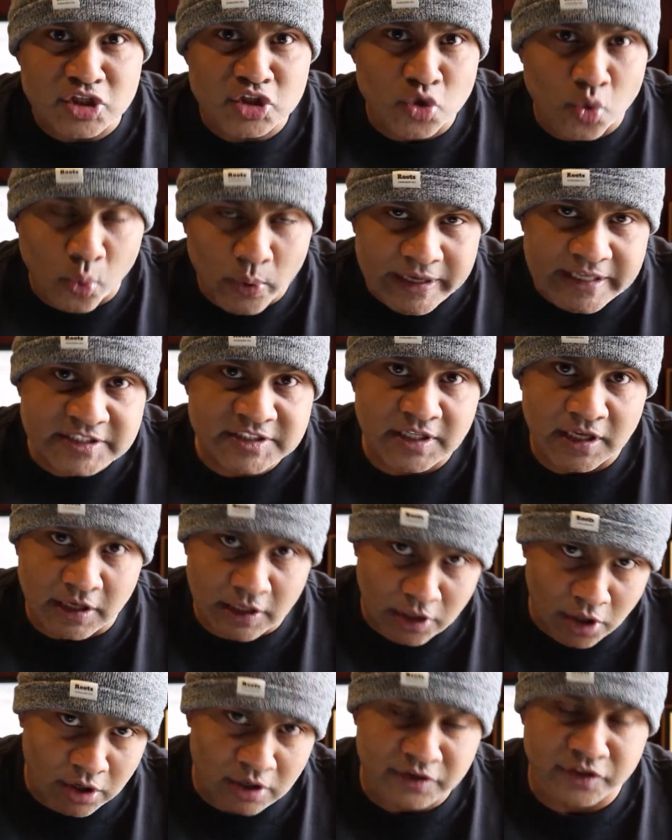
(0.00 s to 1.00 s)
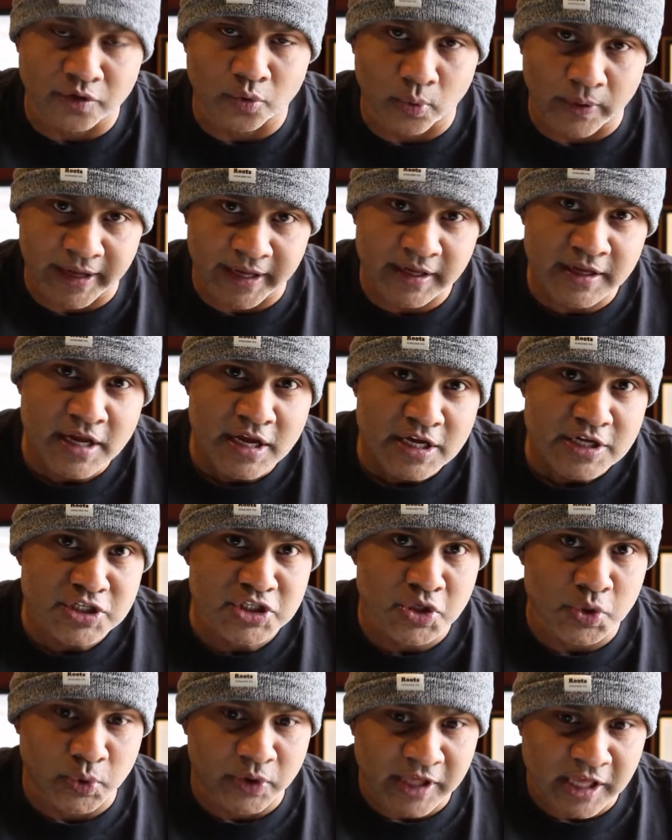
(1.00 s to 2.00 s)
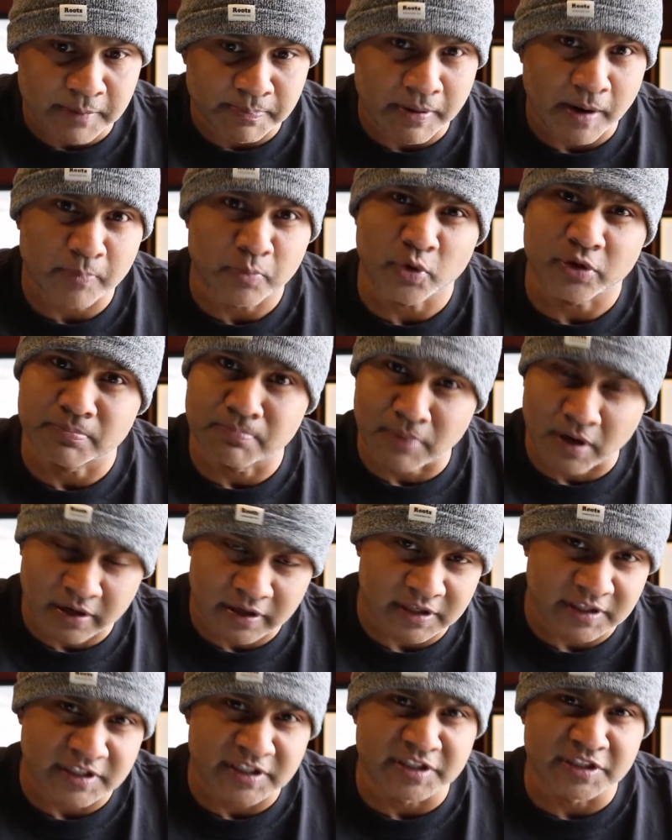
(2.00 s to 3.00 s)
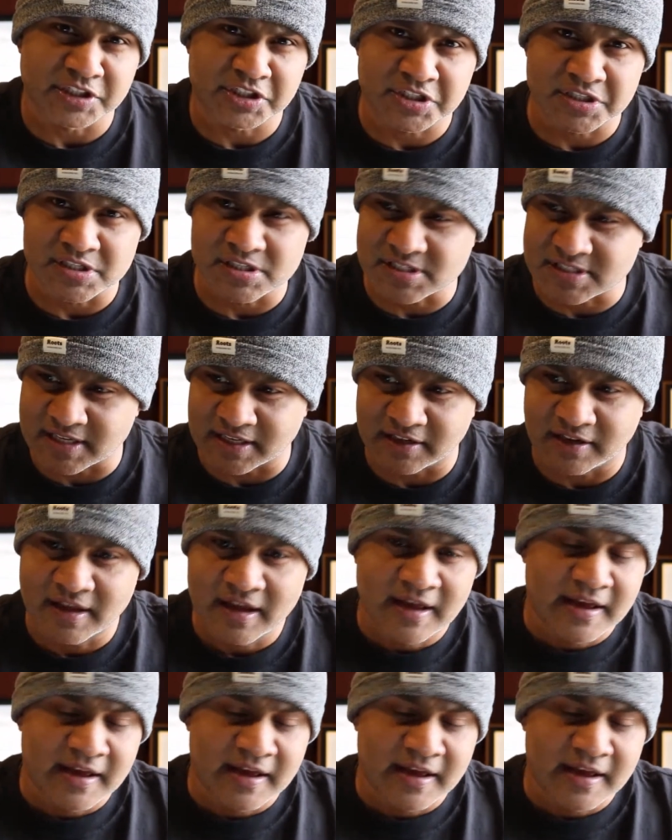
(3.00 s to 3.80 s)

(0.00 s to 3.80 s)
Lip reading: tweaks along the way to keep up with market conditions and